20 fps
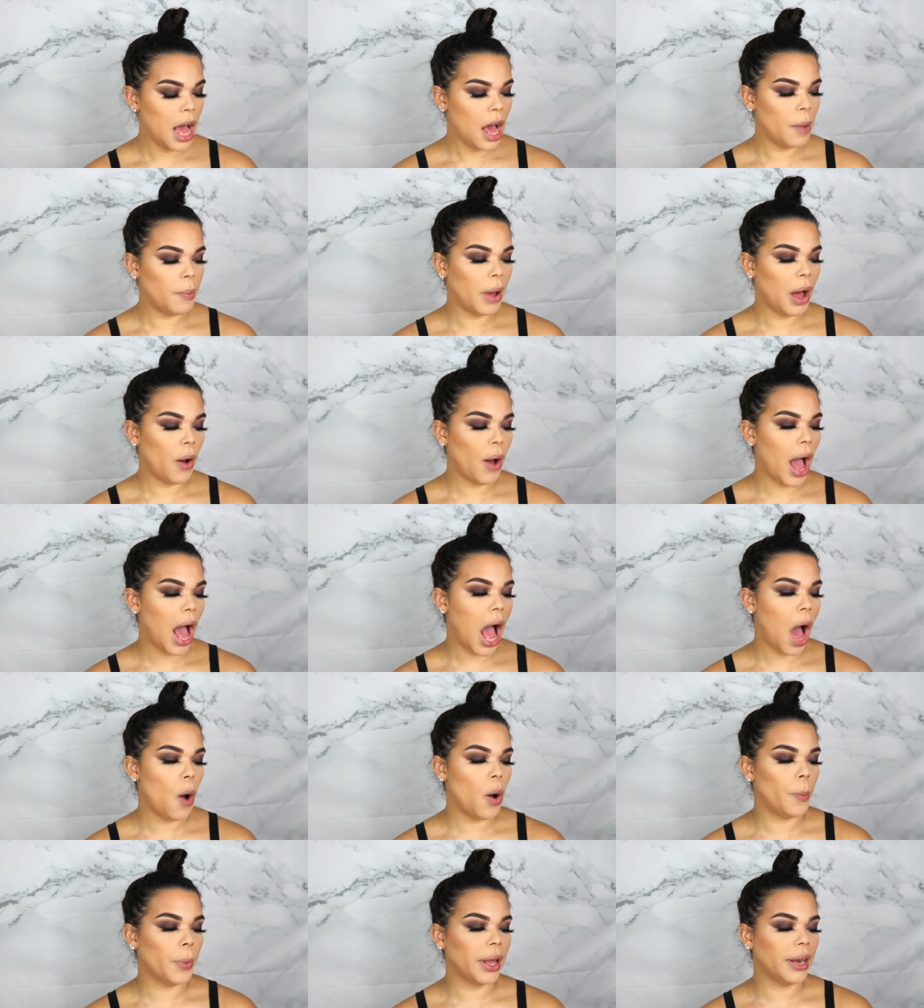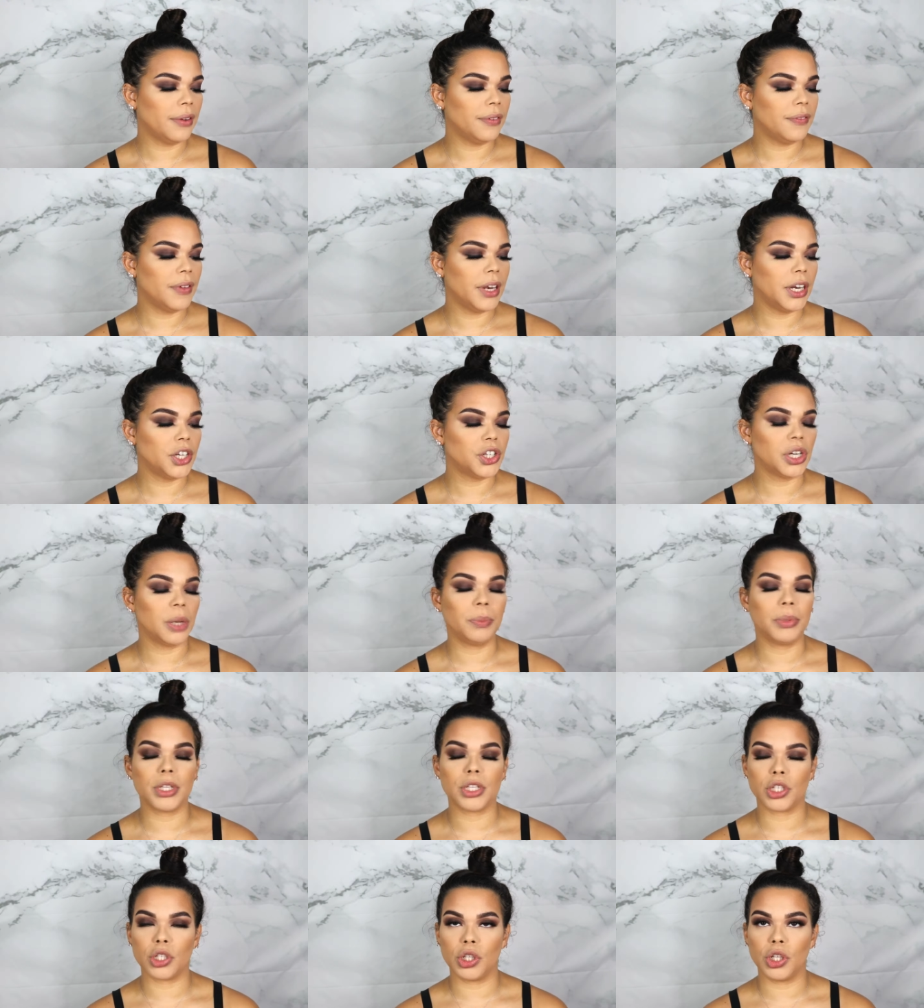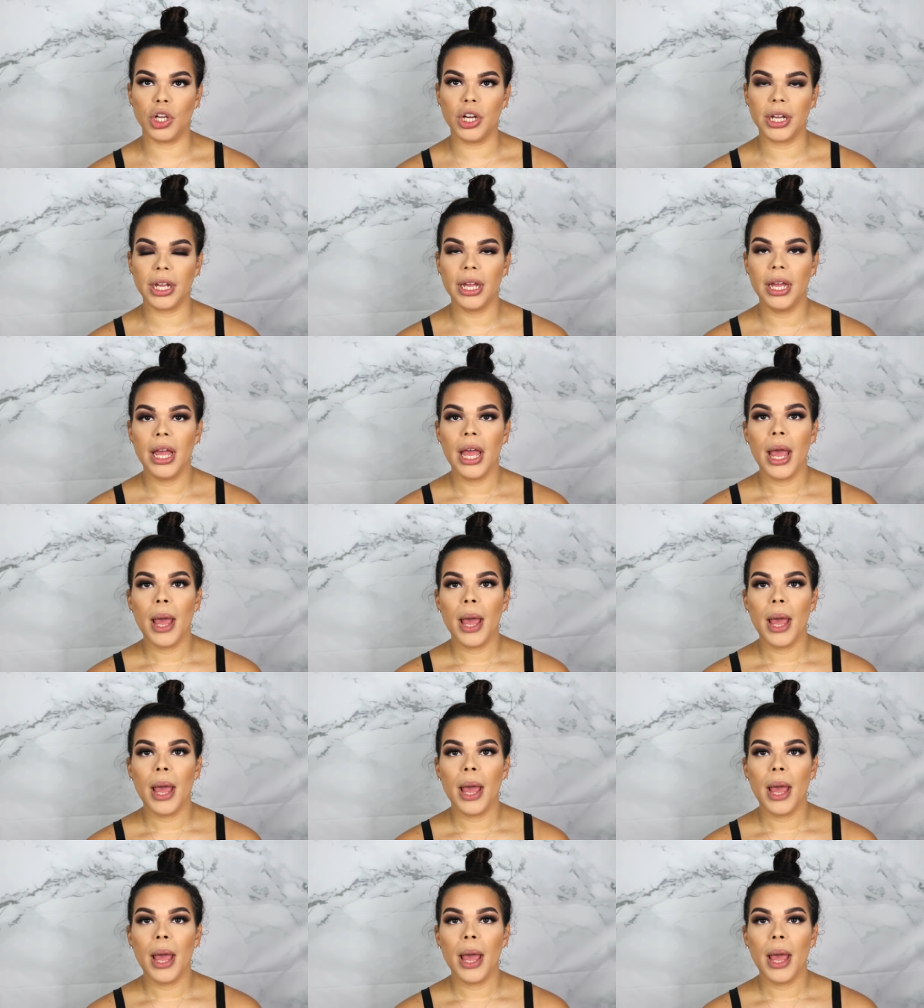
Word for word: about how I'm gonna finish up this look.